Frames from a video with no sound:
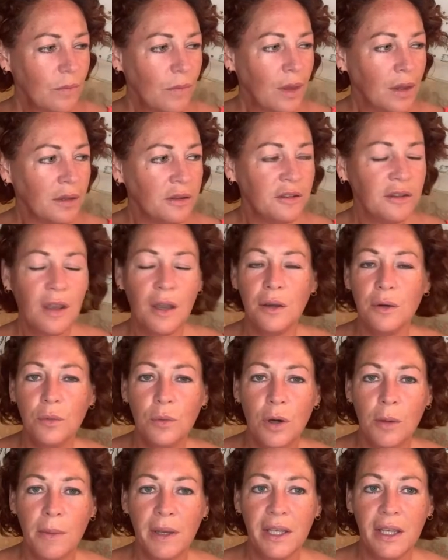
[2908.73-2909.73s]
So
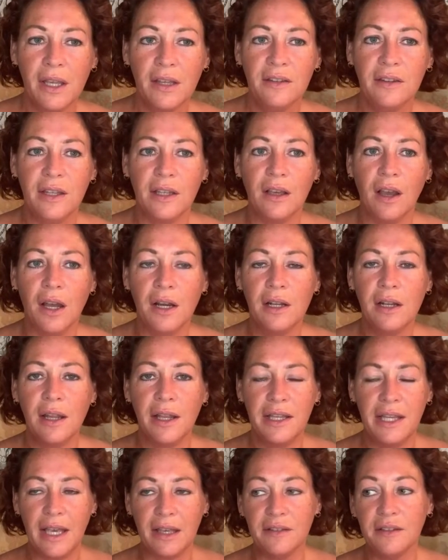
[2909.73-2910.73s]
what am I getting? Kind of like,
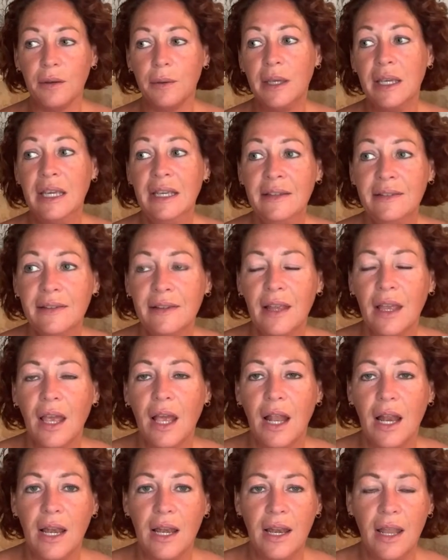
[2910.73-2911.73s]
yeah, so it is
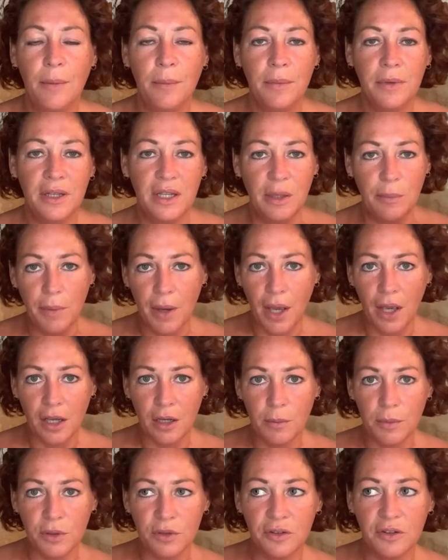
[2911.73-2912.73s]
lemony
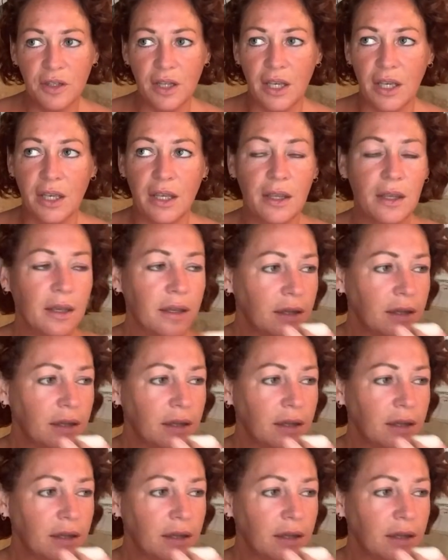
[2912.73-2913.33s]
bergamotty